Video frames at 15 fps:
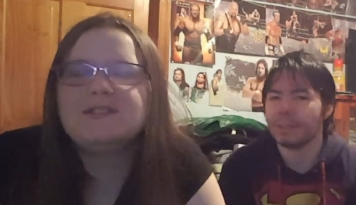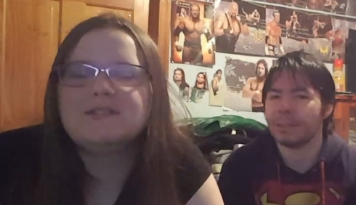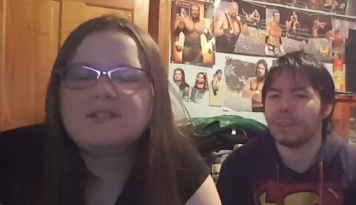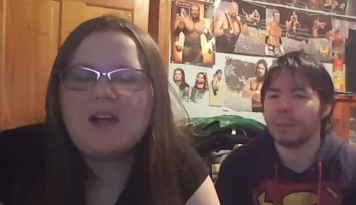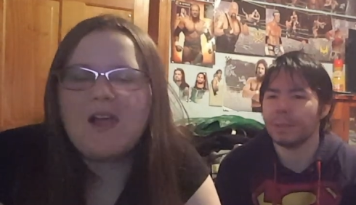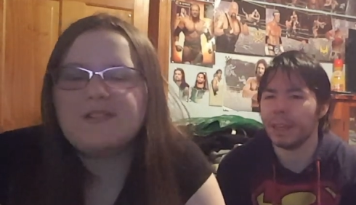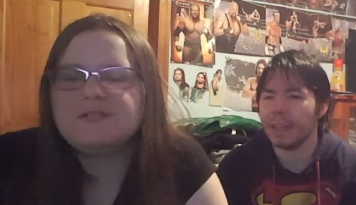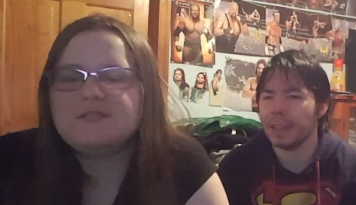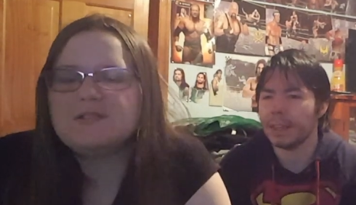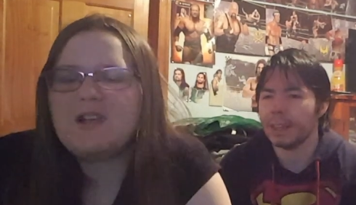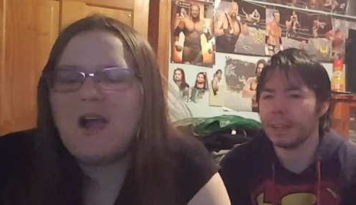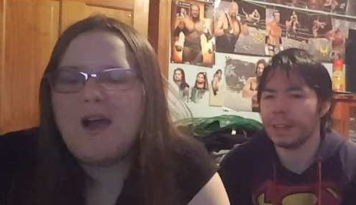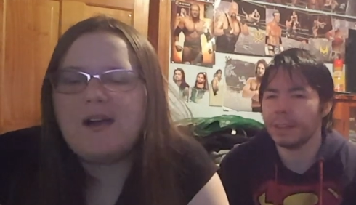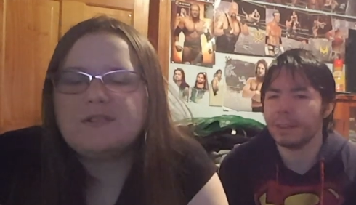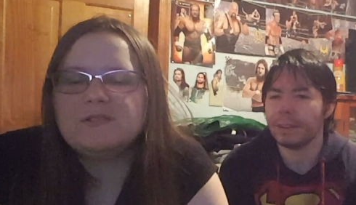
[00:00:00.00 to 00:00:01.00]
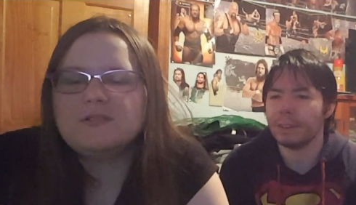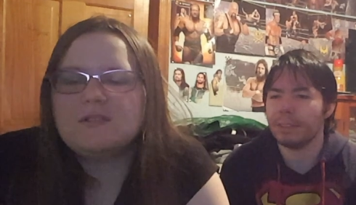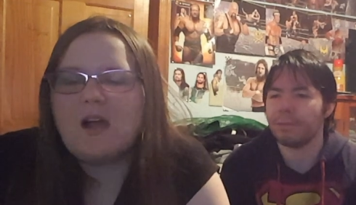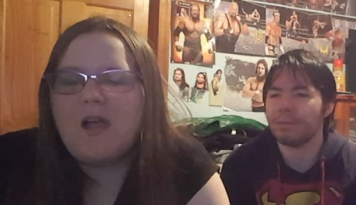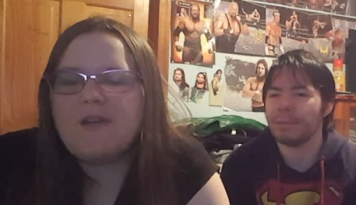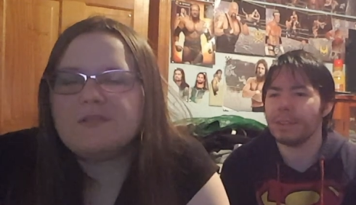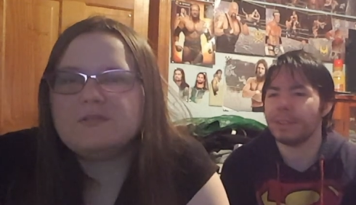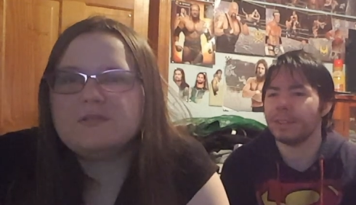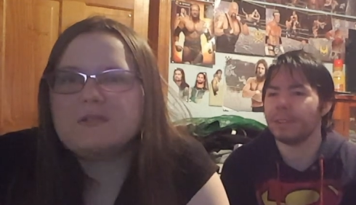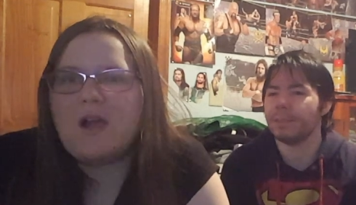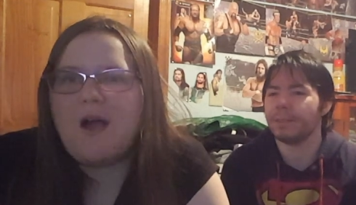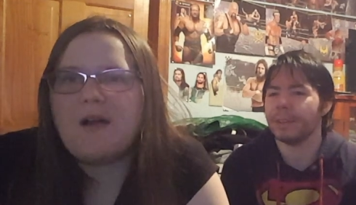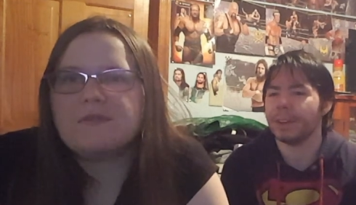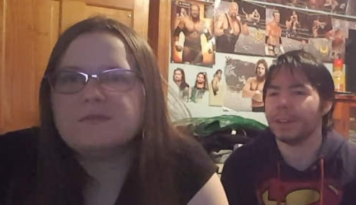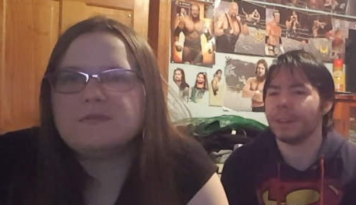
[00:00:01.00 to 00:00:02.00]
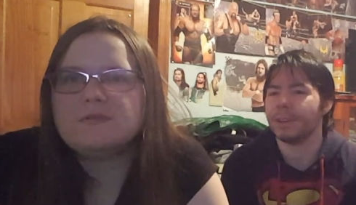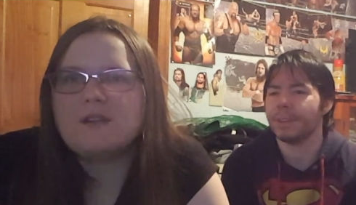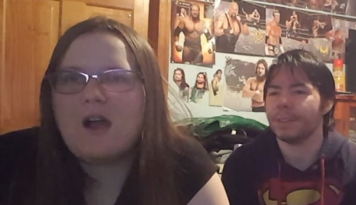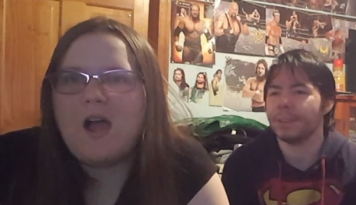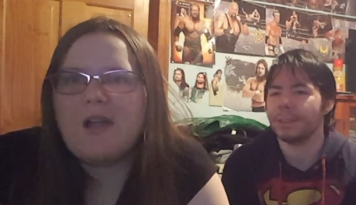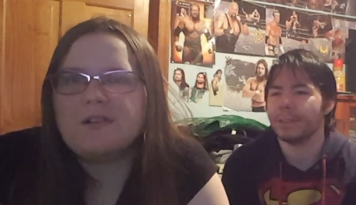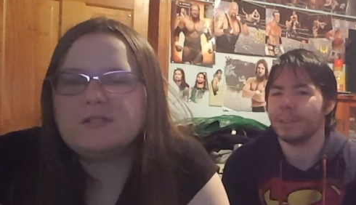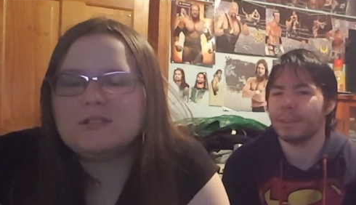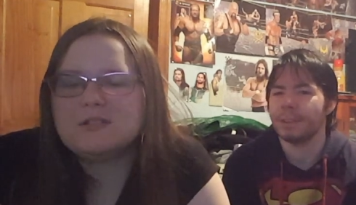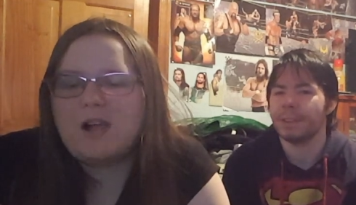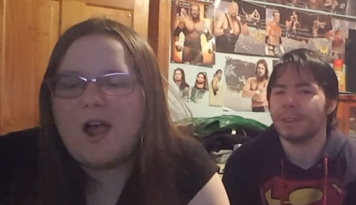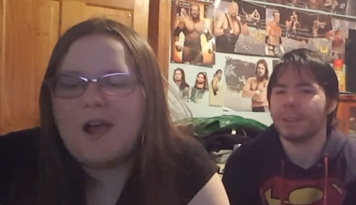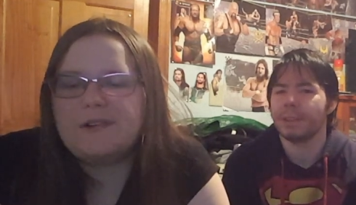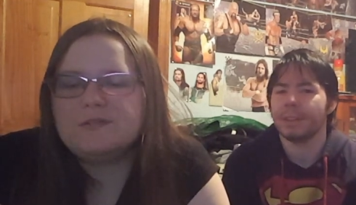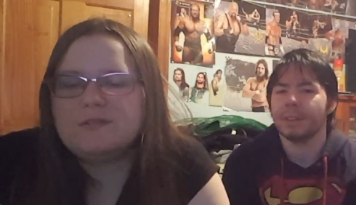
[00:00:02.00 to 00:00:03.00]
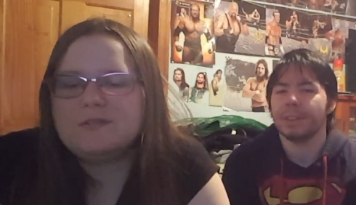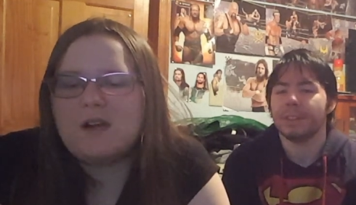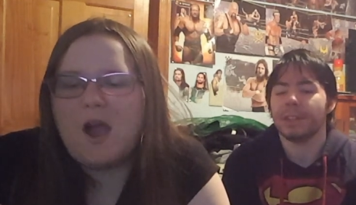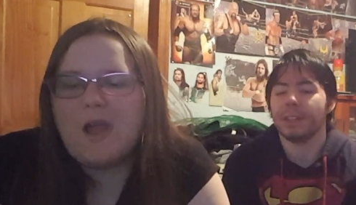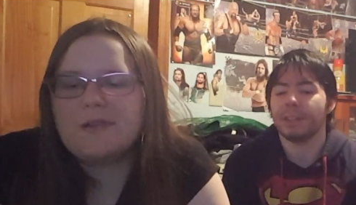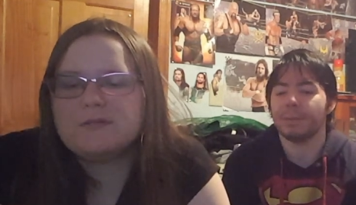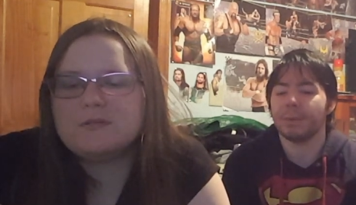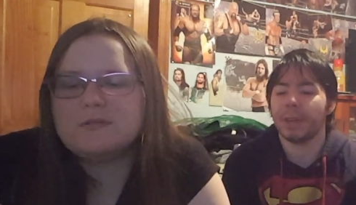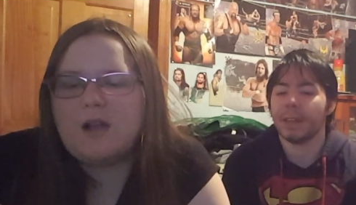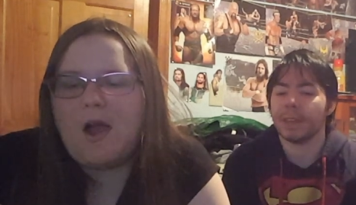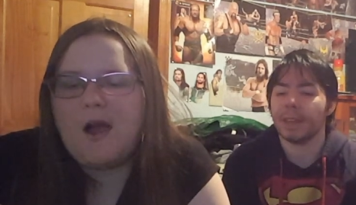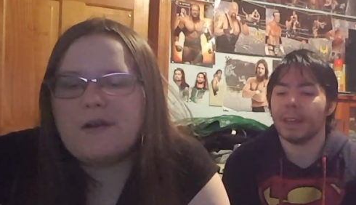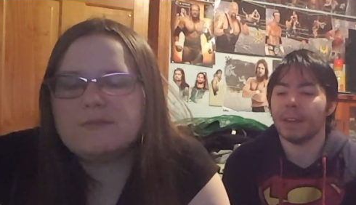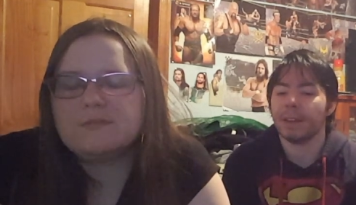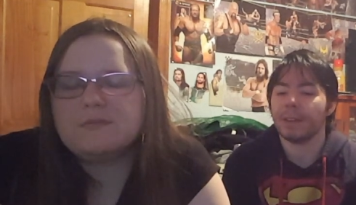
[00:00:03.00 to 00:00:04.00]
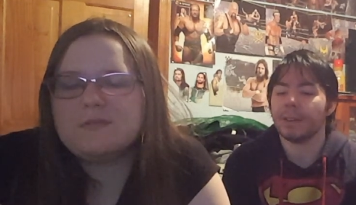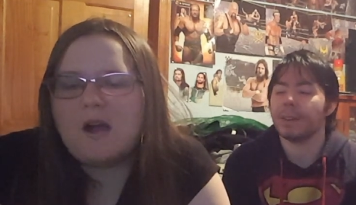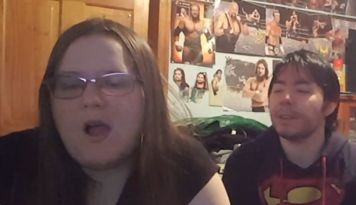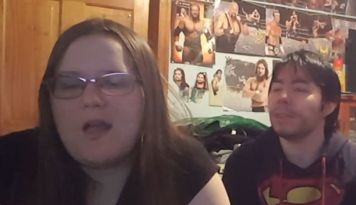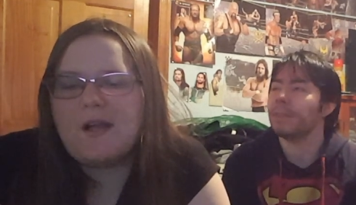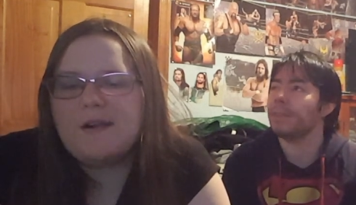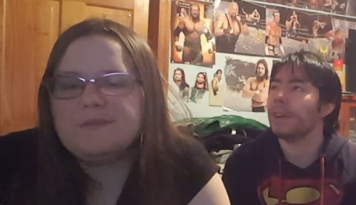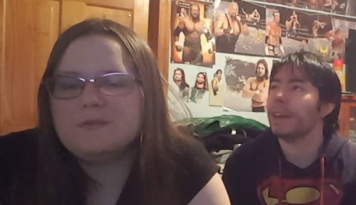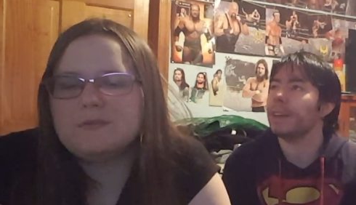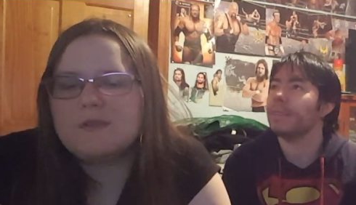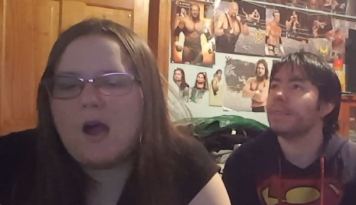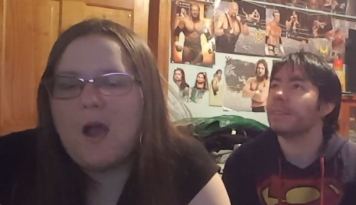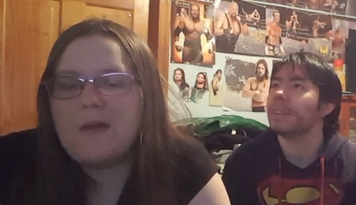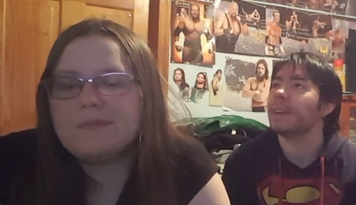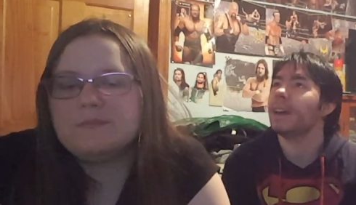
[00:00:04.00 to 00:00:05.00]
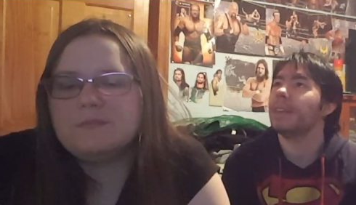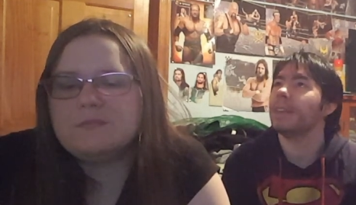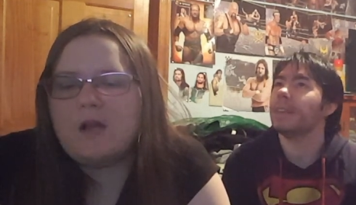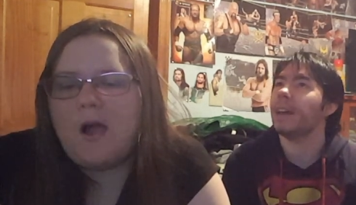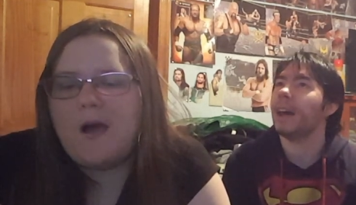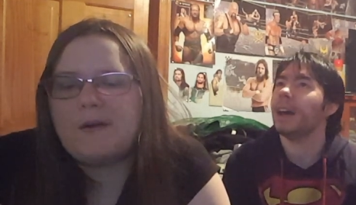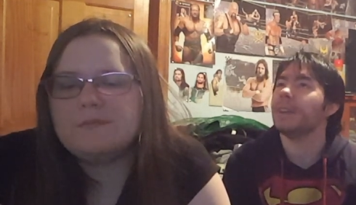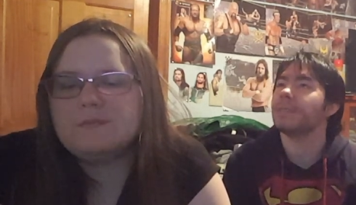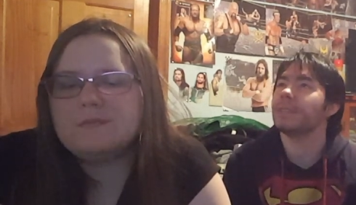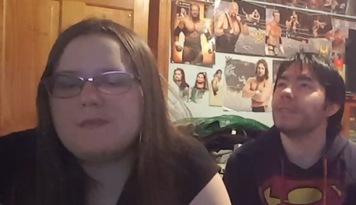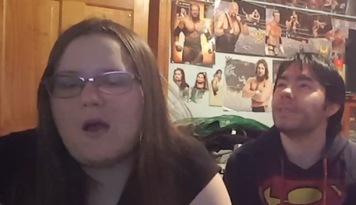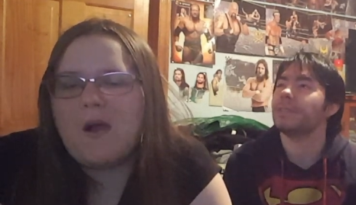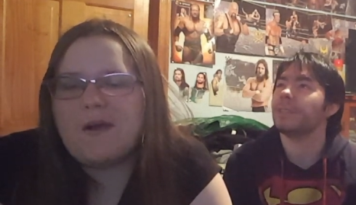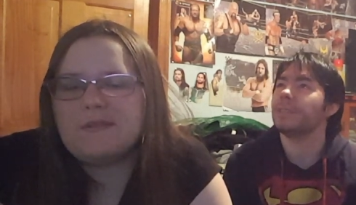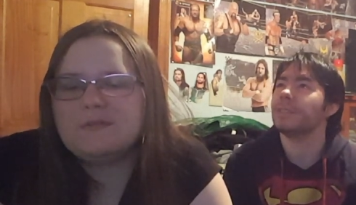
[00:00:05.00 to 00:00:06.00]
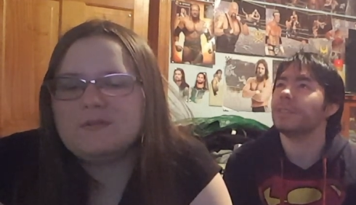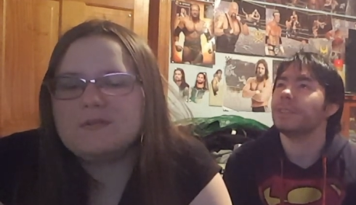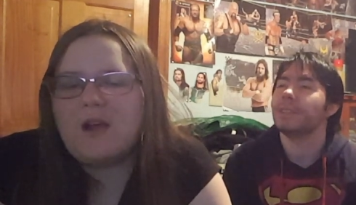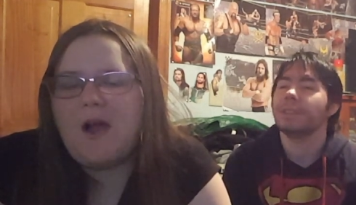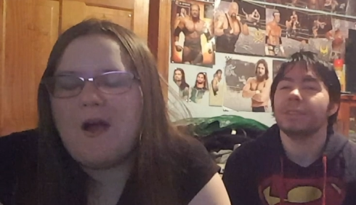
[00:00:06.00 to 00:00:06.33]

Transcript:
Speaker 1: so late and it's freezing over here. She ends up kicking her in the face, and then Asuka starts